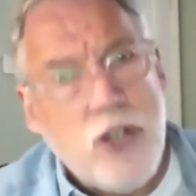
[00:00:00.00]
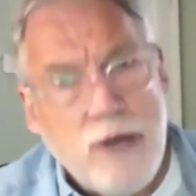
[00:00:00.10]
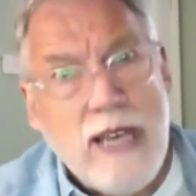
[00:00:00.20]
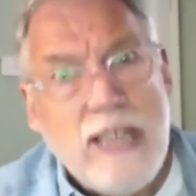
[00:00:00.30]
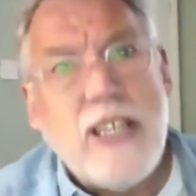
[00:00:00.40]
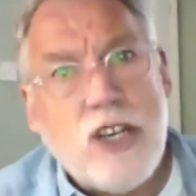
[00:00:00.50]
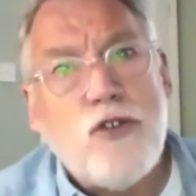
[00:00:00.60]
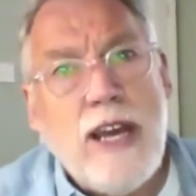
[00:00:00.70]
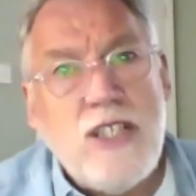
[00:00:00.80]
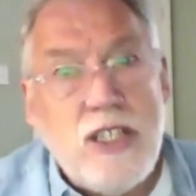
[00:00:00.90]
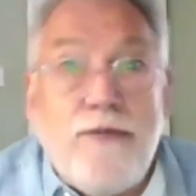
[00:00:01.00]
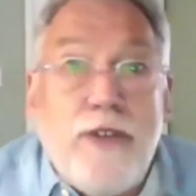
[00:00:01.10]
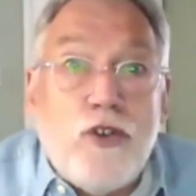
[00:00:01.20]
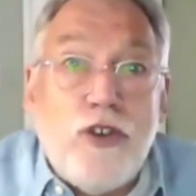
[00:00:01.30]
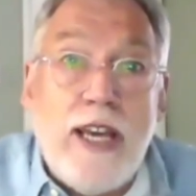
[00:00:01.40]
What you is it creative? Do you
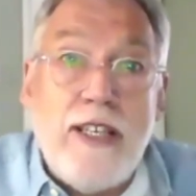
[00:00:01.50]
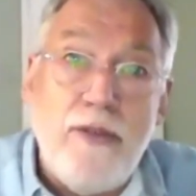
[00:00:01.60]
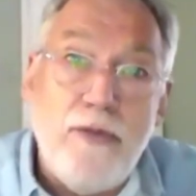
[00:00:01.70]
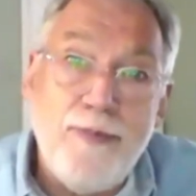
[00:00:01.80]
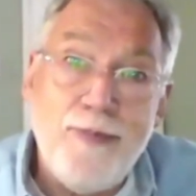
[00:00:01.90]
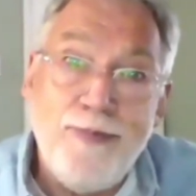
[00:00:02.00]
feel creative?